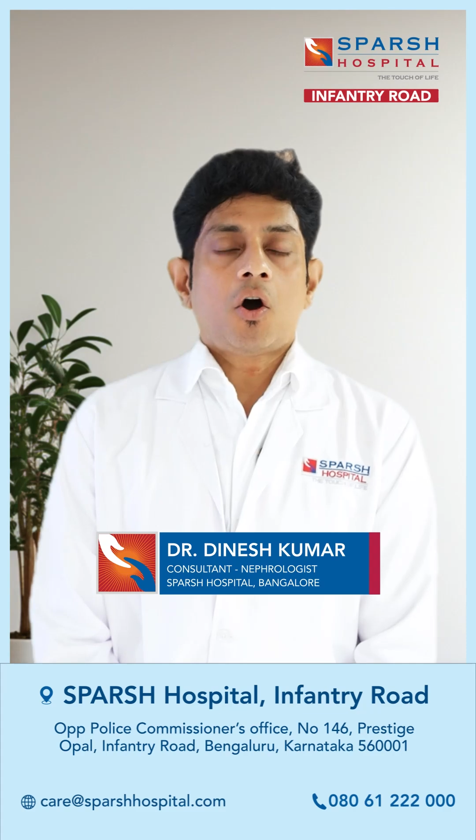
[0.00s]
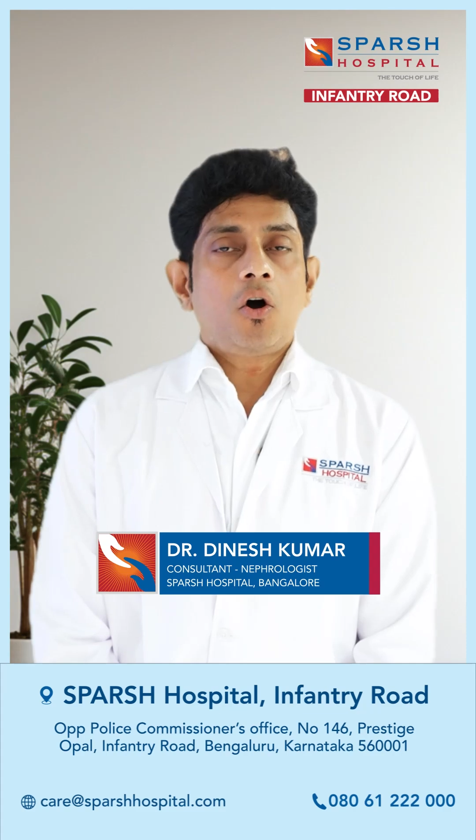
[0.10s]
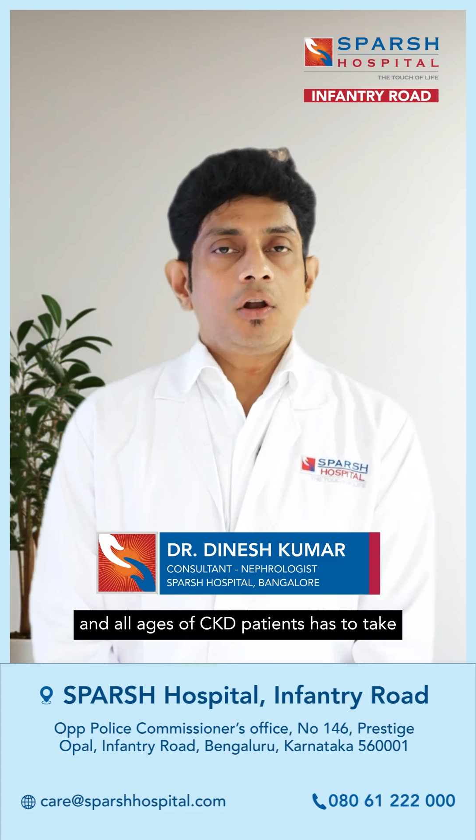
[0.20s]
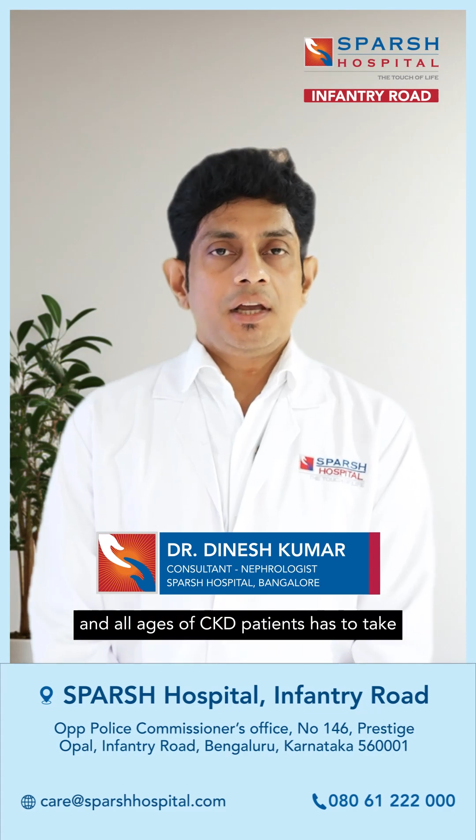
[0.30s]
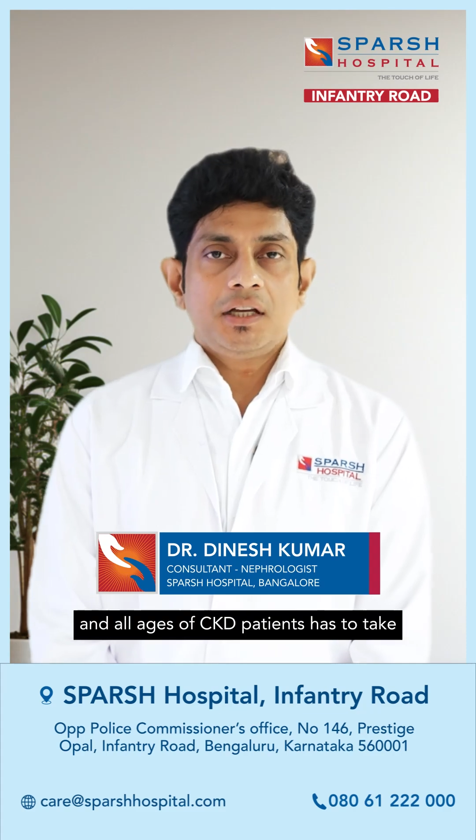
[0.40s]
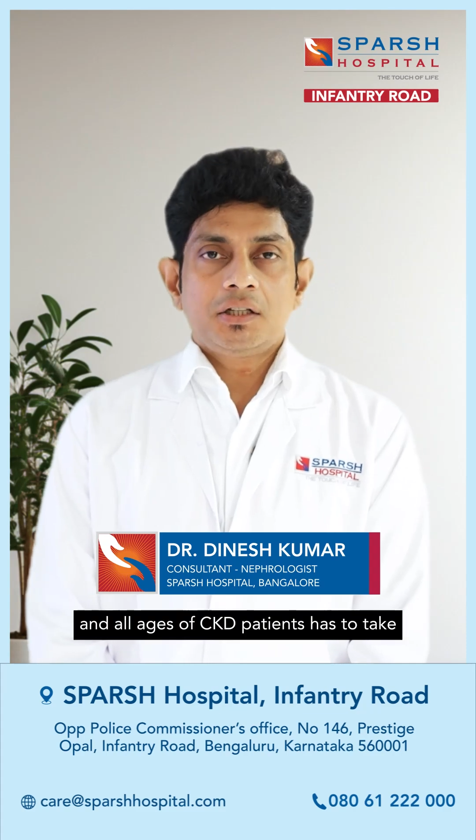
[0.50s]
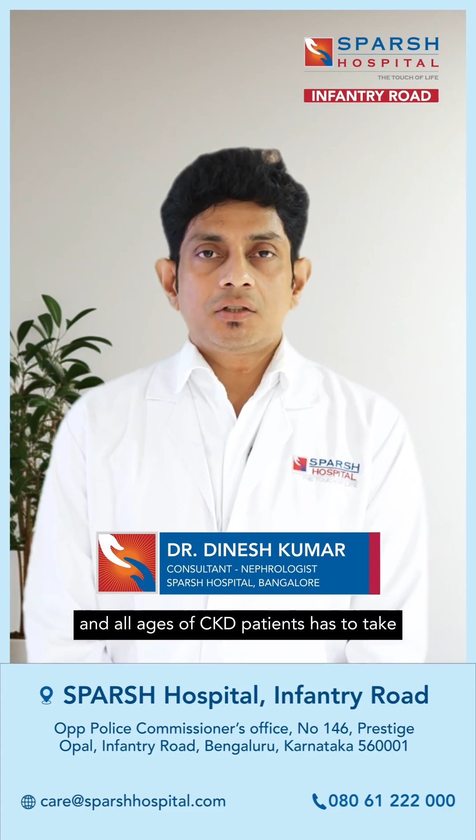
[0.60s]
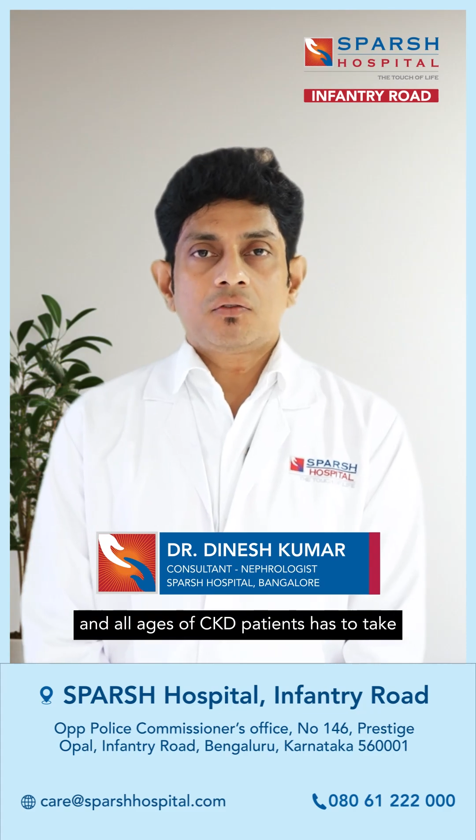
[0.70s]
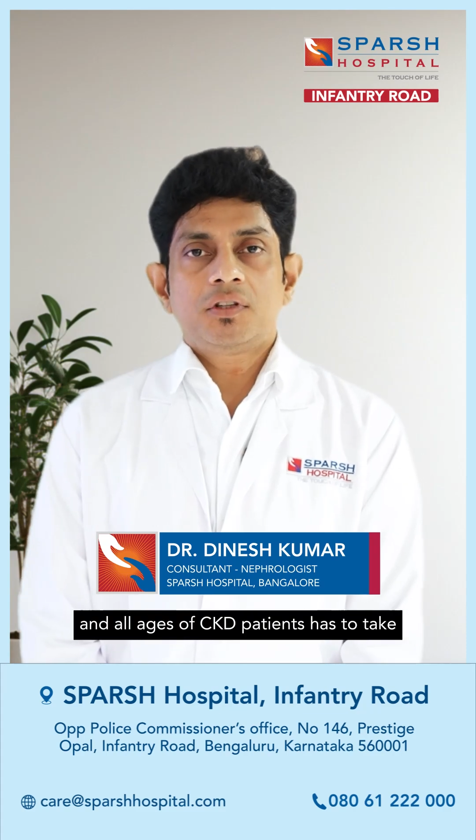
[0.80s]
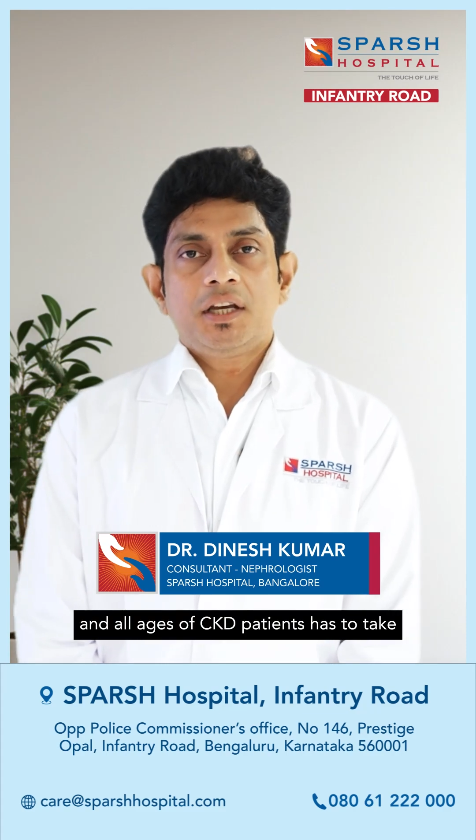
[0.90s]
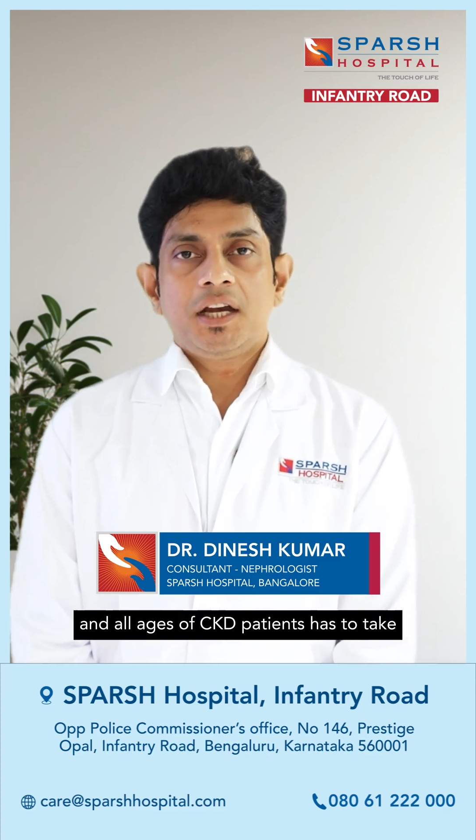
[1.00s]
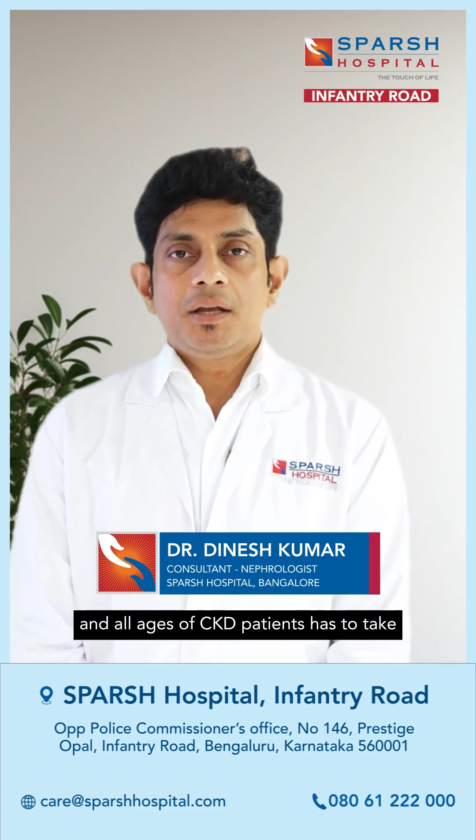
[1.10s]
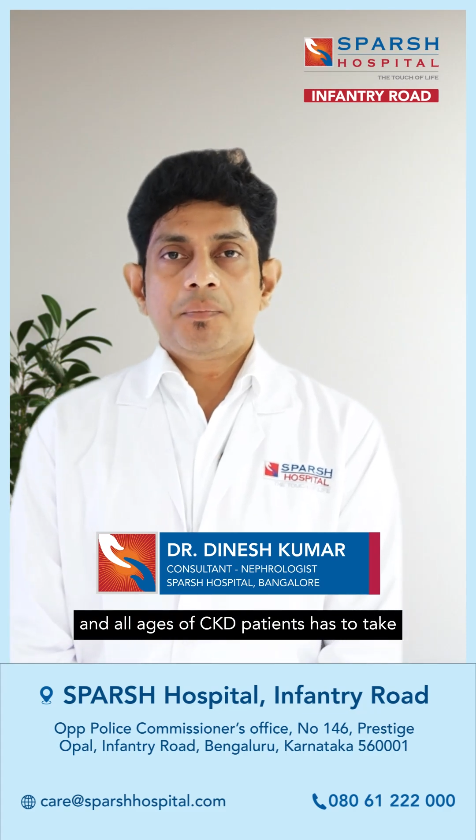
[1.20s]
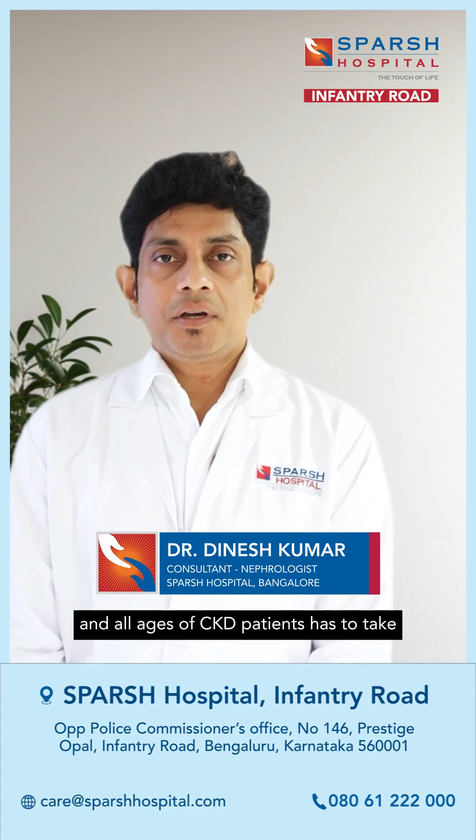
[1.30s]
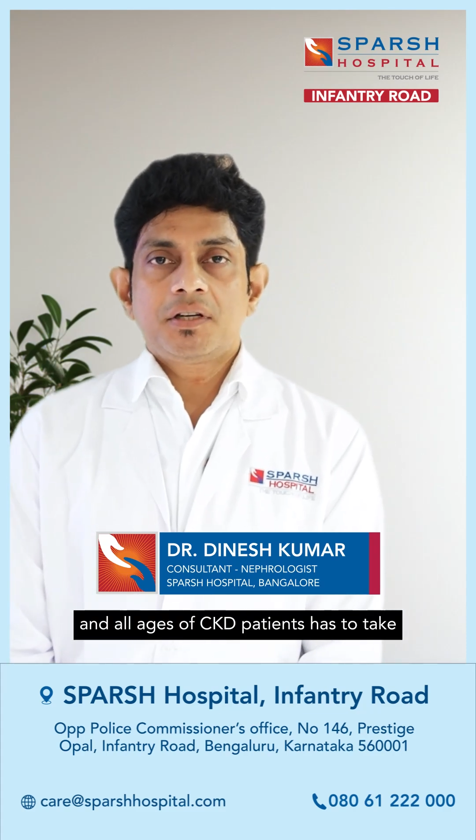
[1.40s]
all ages of
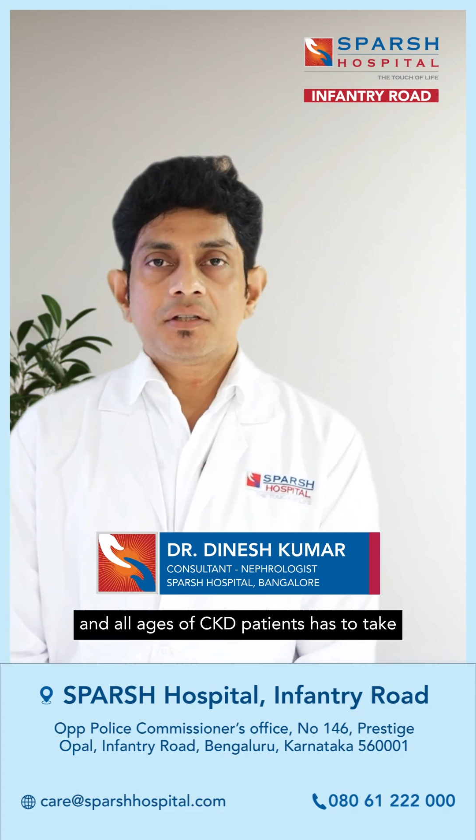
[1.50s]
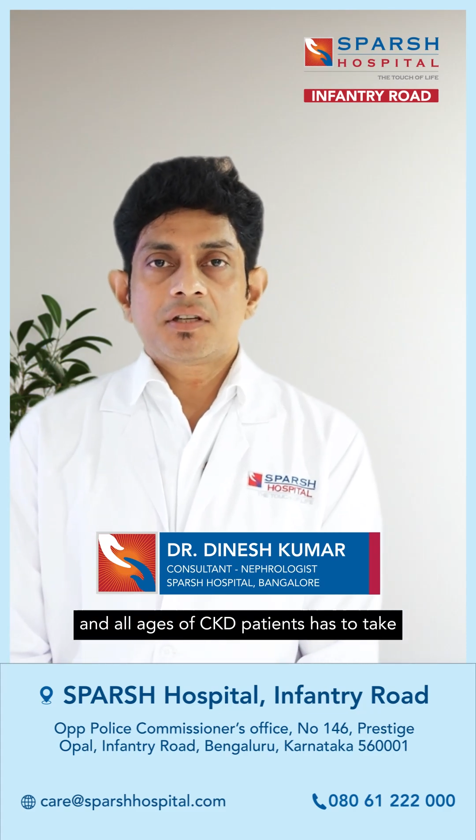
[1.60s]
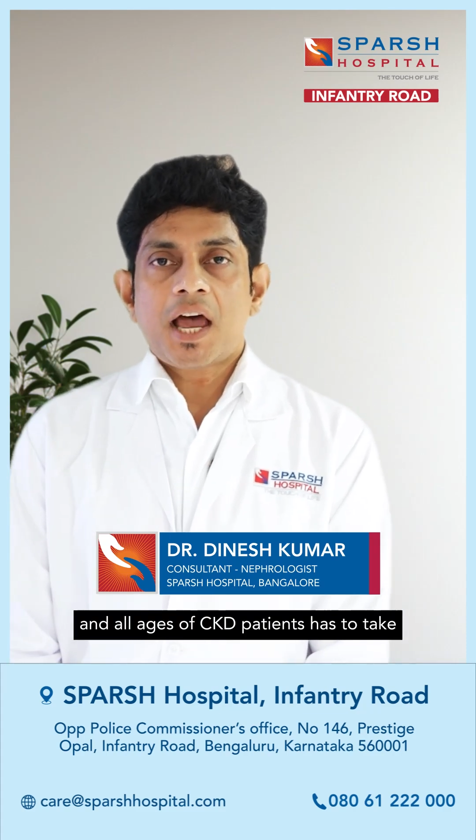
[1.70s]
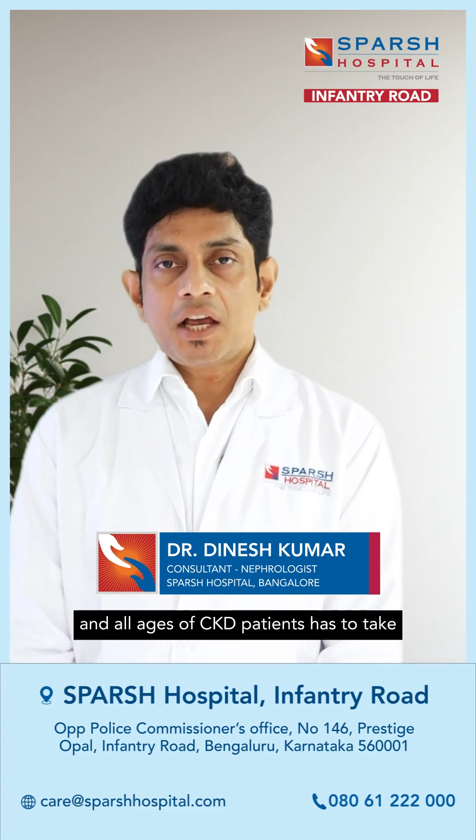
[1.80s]
CKD patients